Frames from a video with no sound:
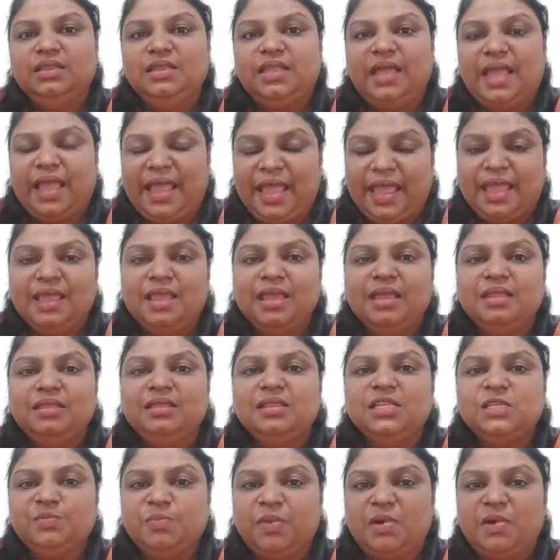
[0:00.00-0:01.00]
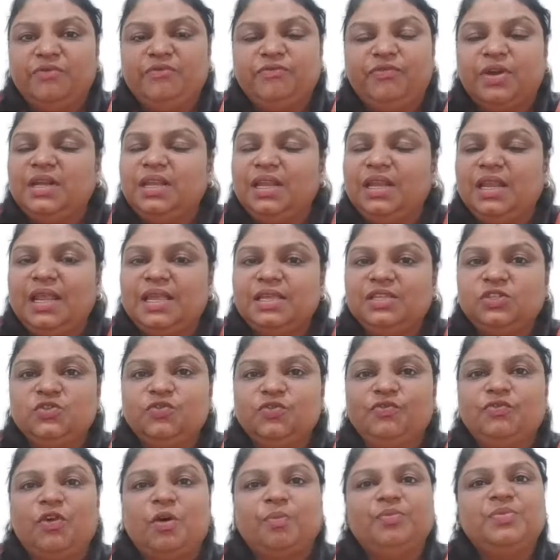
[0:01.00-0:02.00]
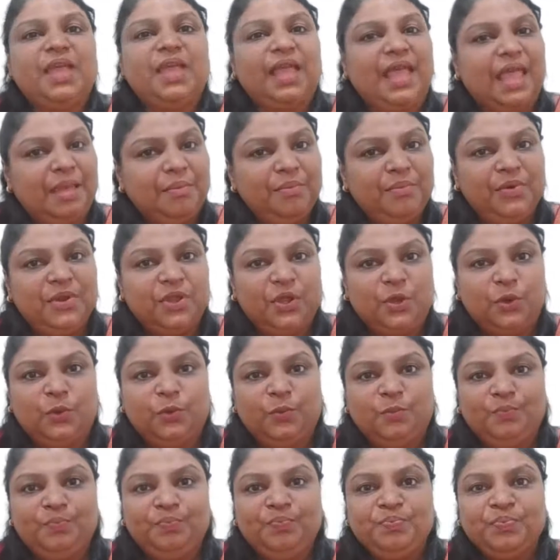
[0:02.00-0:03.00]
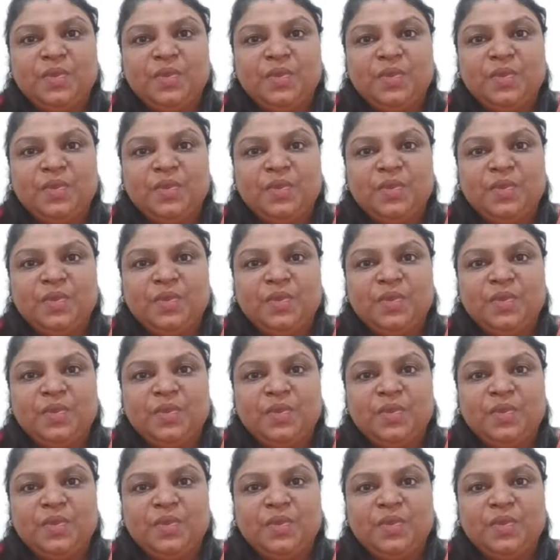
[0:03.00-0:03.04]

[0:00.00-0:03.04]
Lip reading: The egg and the sperm fertilize to form the embryo.